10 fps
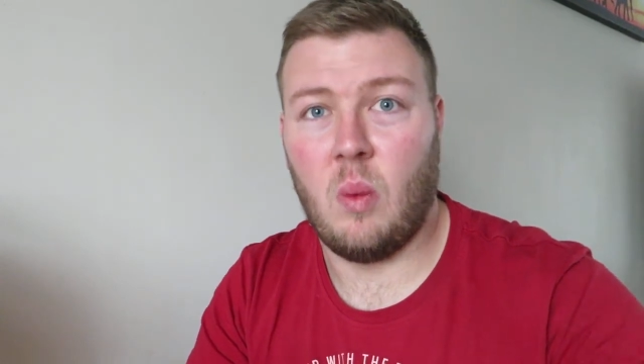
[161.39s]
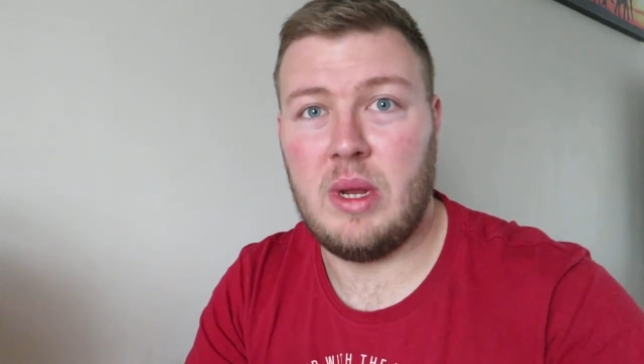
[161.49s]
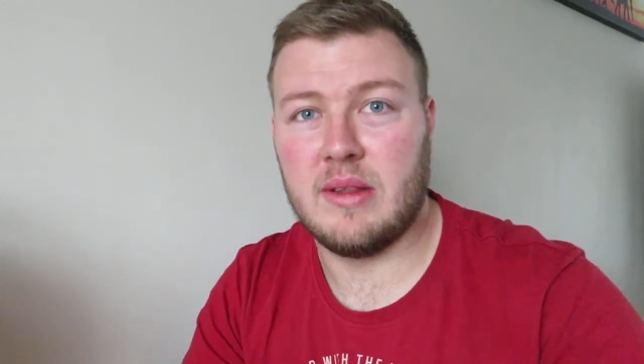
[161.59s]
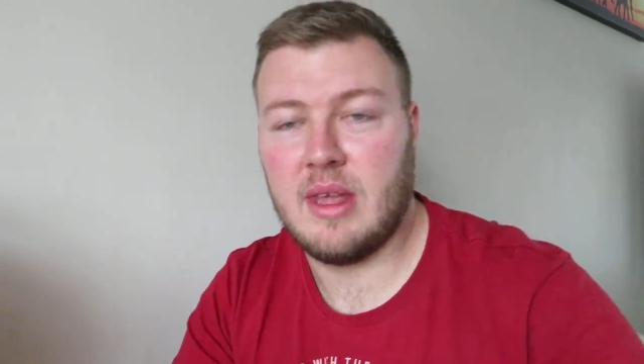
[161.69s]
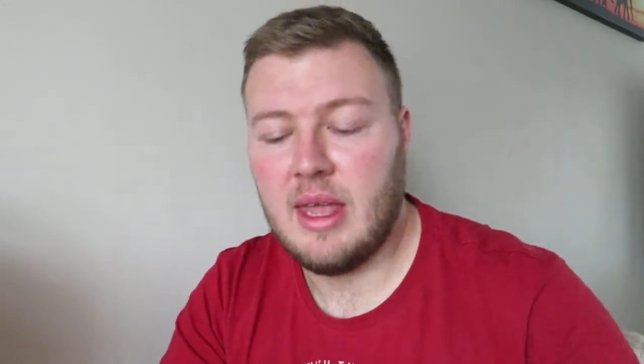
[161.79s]

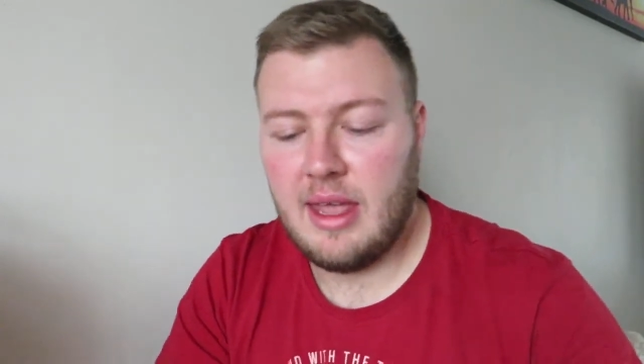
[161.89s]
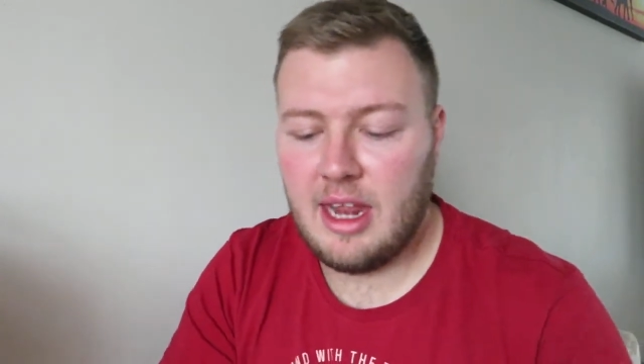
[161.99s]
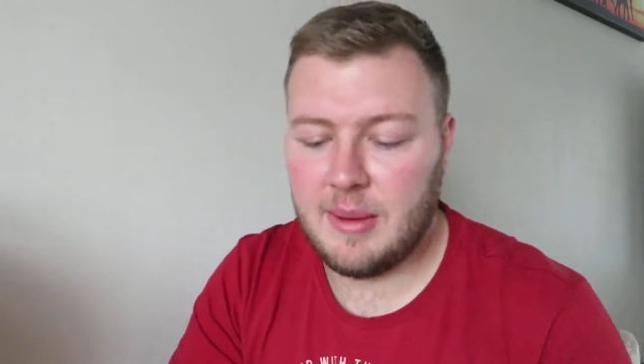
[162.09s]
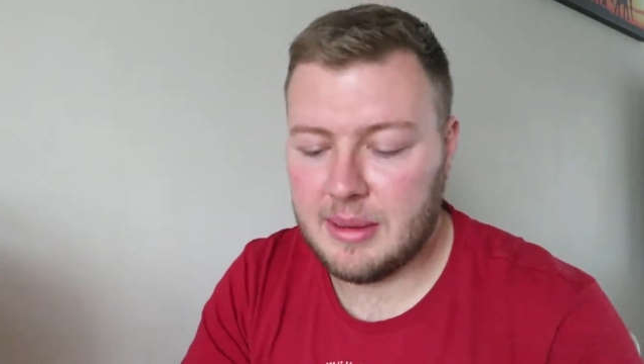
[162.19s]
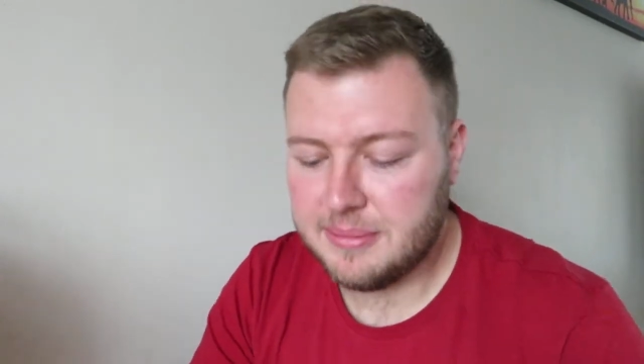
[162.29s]
Weird.
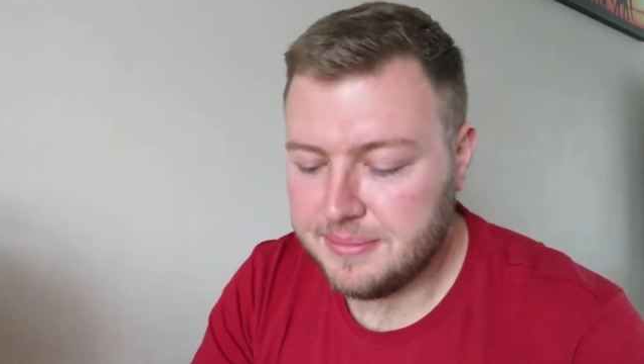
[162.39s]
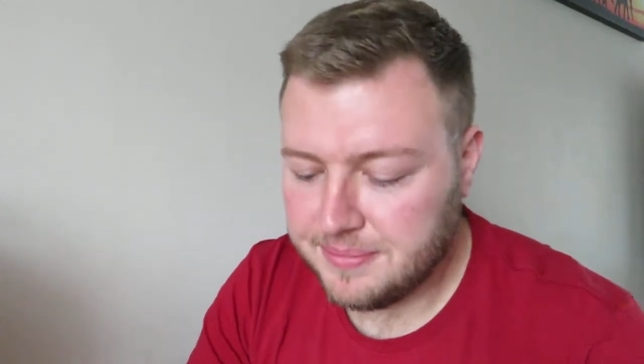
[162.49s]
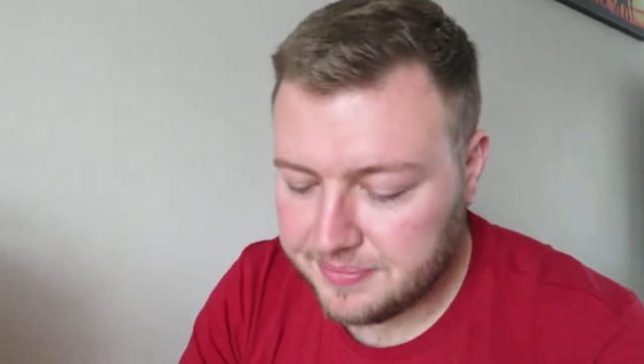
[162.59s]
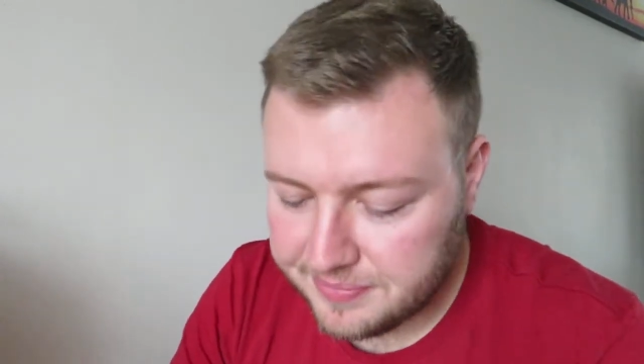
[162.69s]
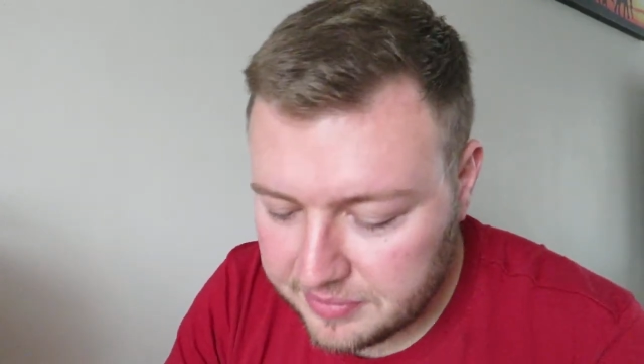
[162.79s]
Anyway.
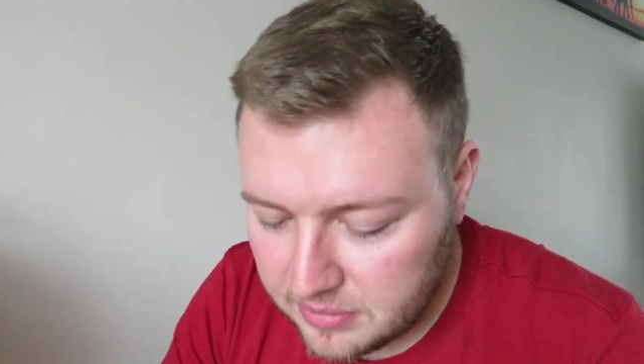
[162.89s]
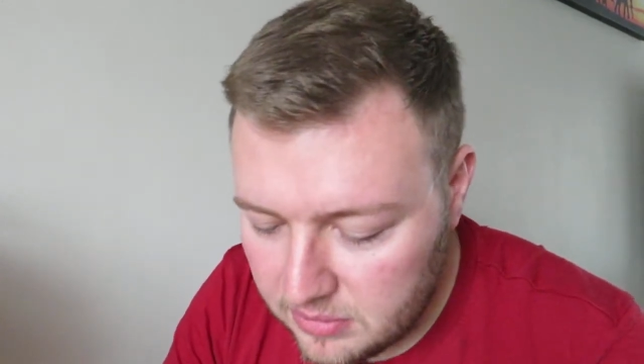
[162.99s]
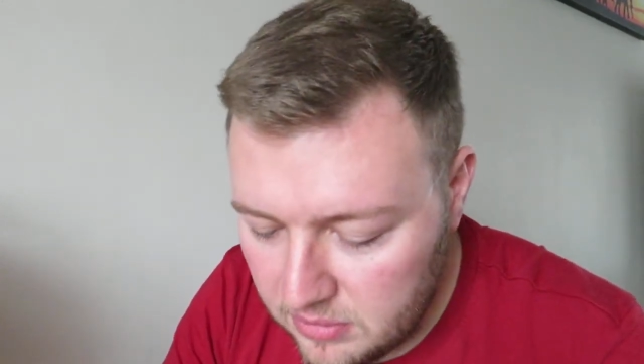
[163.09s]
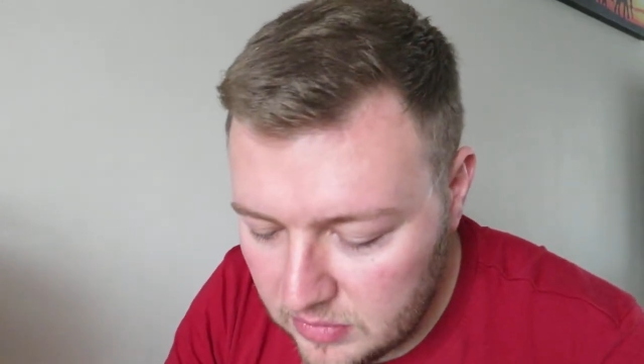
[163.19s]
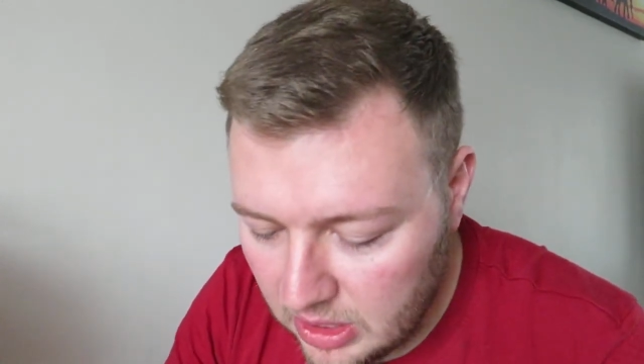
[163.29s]

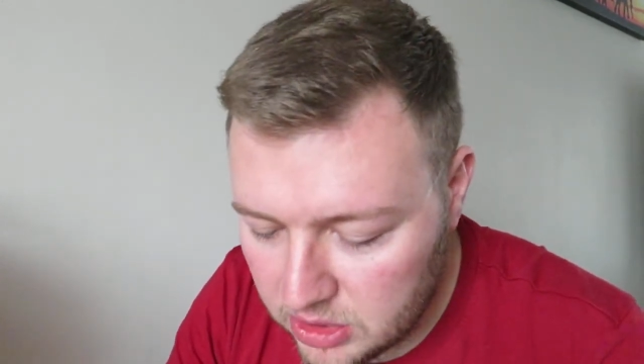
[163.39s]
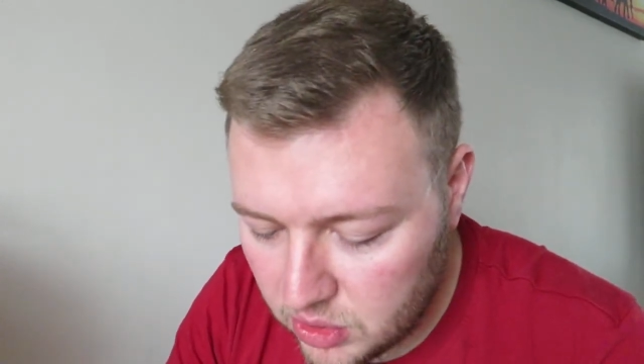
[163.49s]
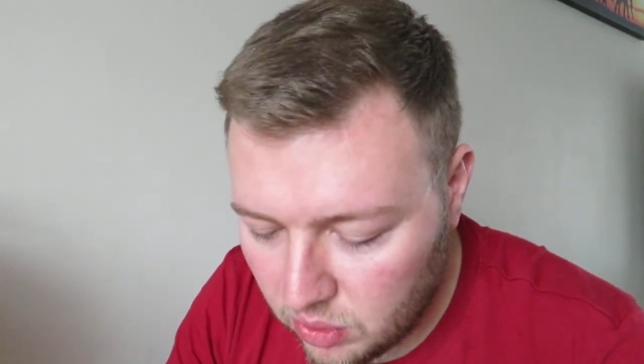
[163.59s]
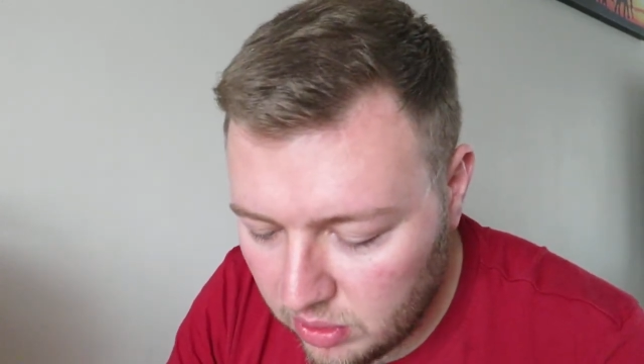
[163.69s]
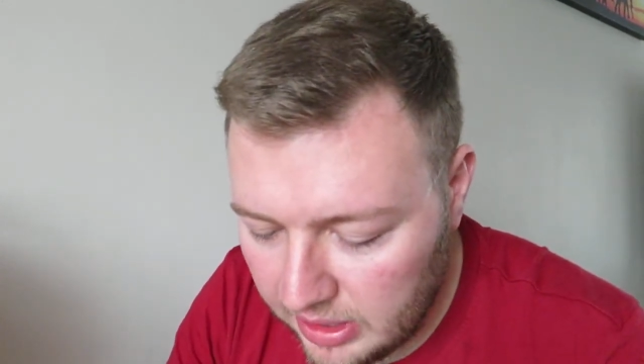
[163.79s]

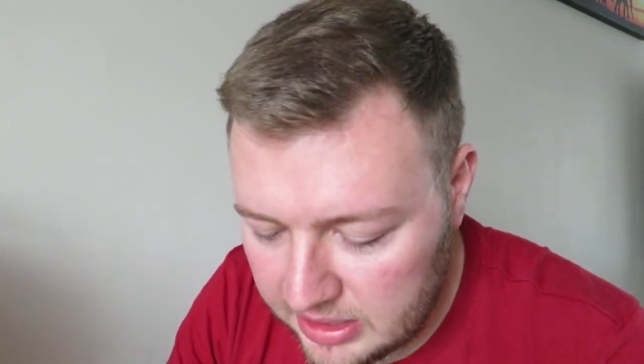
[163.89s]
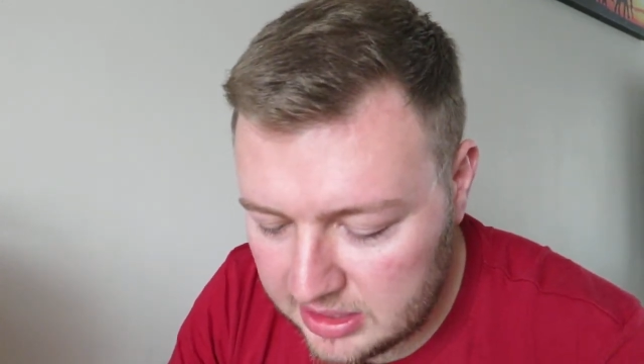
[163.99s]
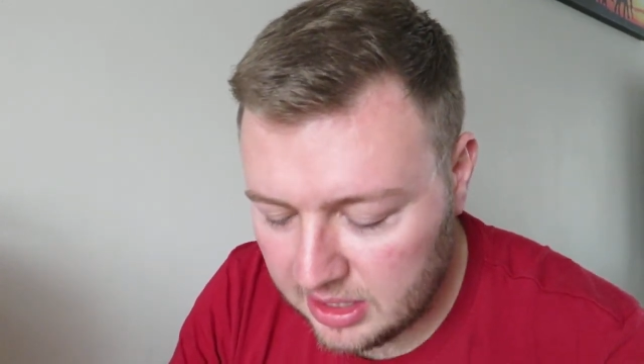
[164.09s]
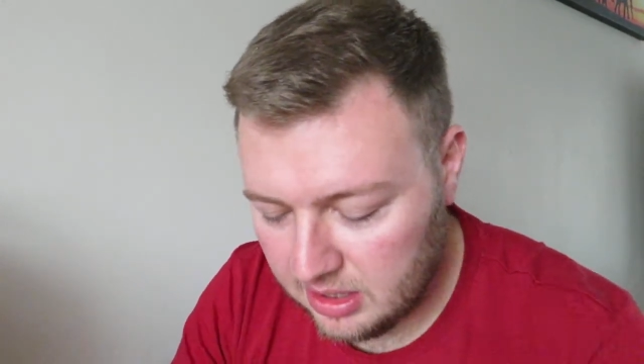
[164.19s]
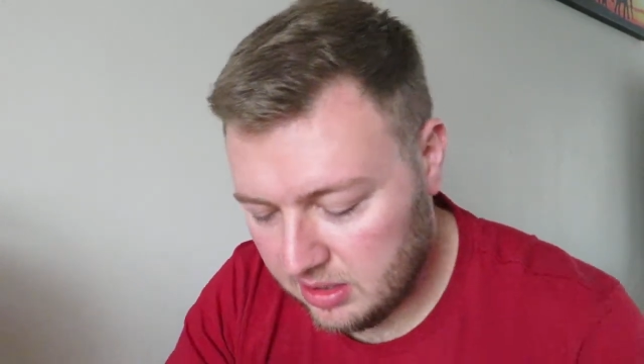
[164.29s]
So, this
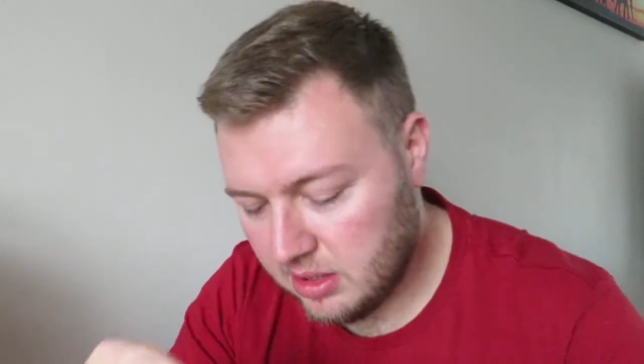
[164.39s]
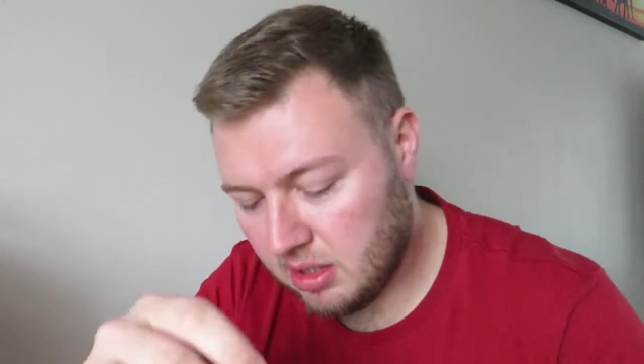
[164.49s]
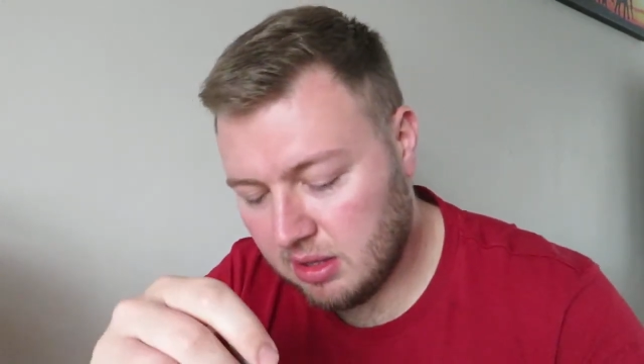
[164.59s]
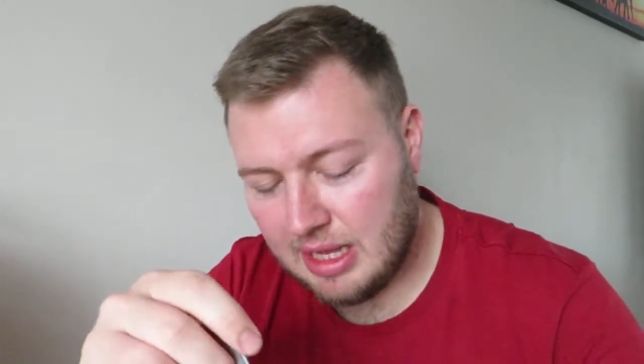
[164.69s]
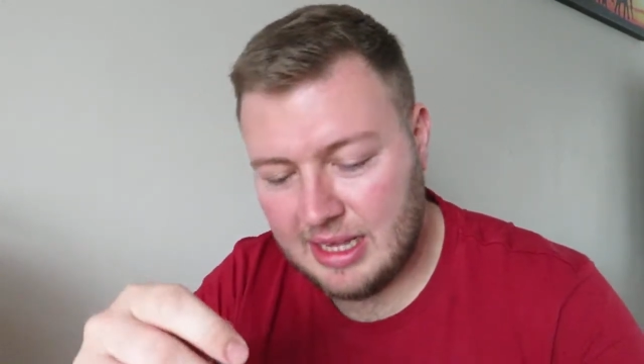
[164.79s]
is the
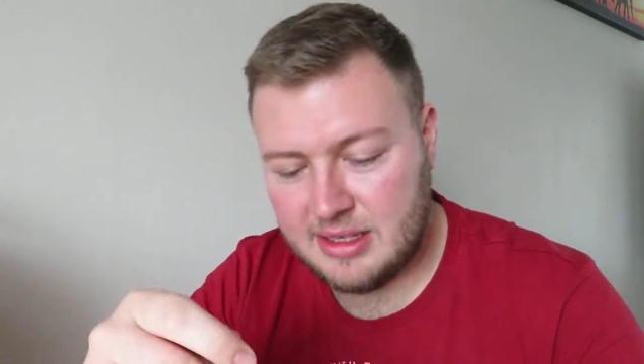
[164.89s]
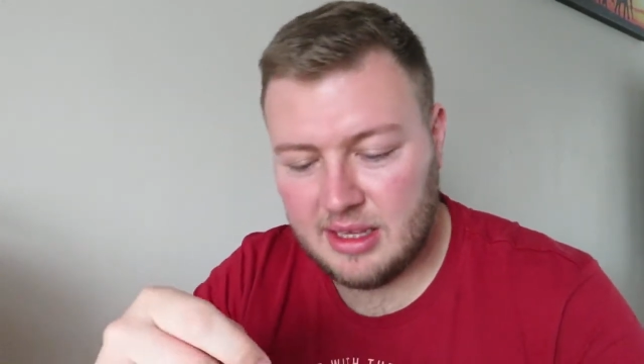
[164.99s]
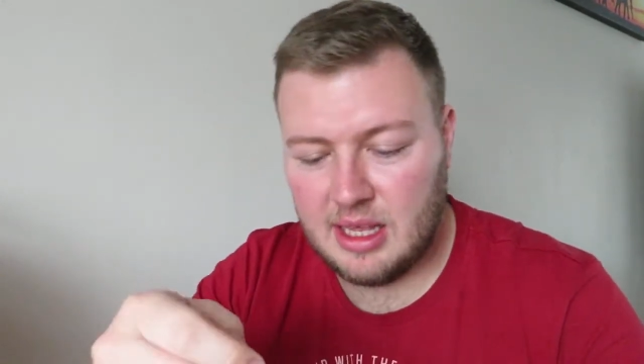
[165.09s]
latte.